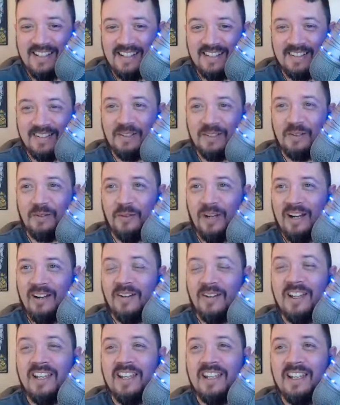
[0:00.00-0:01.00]
Oh,
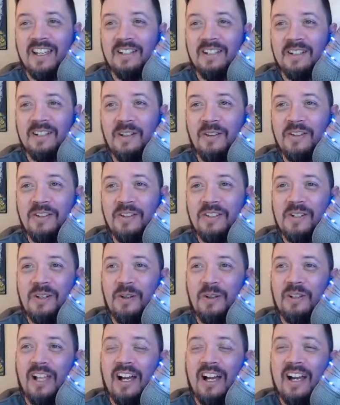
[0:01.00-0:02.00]
wow. This is
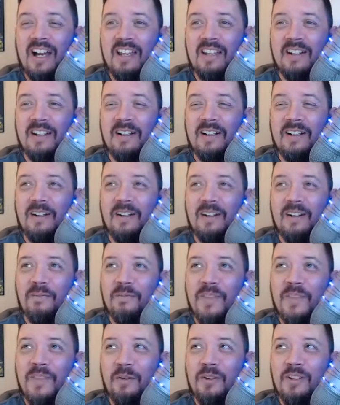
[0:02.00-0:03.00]
no lie.
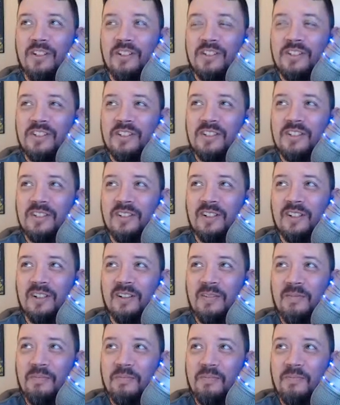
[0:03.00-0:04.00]
There was,
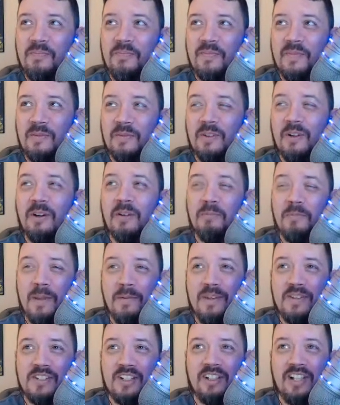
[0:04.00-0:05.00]
well,
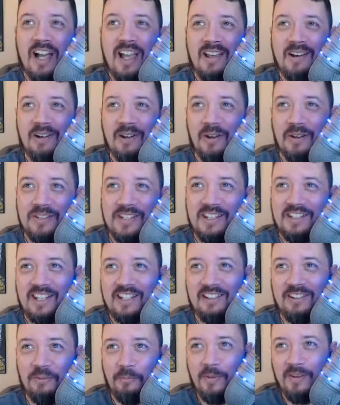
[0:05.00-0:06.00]
maybe it's a lie. I don't know. It sounds like a
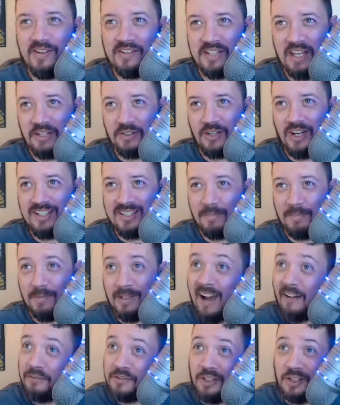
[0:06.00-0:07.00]
little bit of exaggeration, but
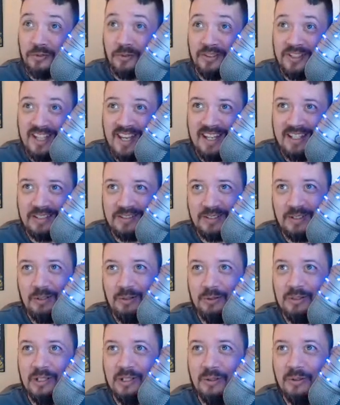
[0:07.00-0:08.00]
officers were saying it, so who
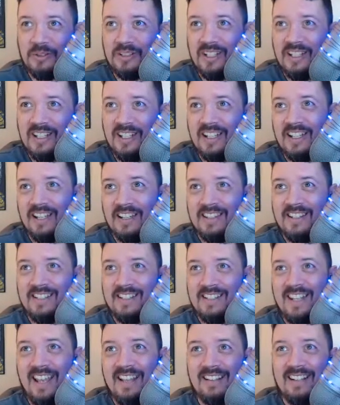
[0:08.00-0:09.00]
knows? They're
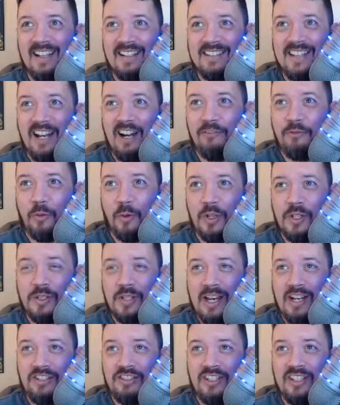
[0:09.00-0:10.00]
saying that the Air Force
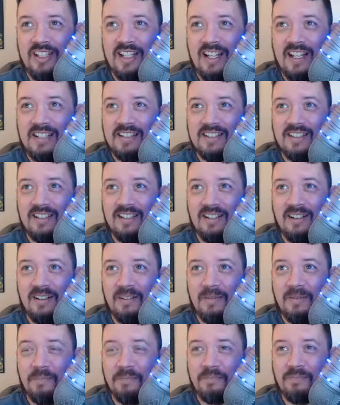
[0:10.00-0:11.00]
actually got
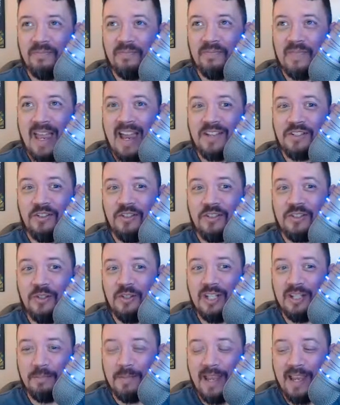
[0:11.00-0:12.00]
hazardous
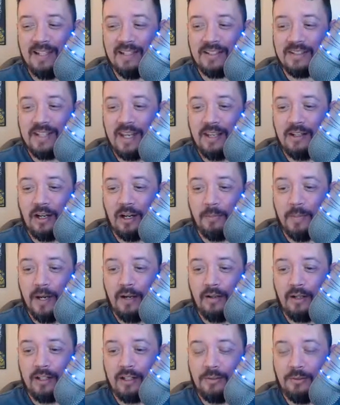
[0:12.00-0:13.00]
duty pay to stay in our
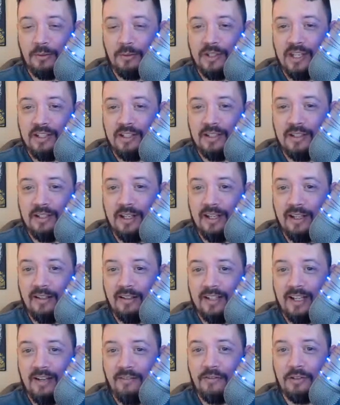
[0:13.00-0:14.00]
barracks when they didn't
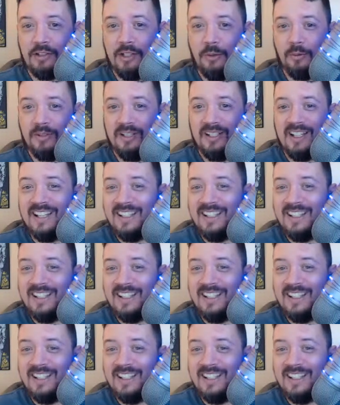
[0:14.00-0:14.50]
have their own.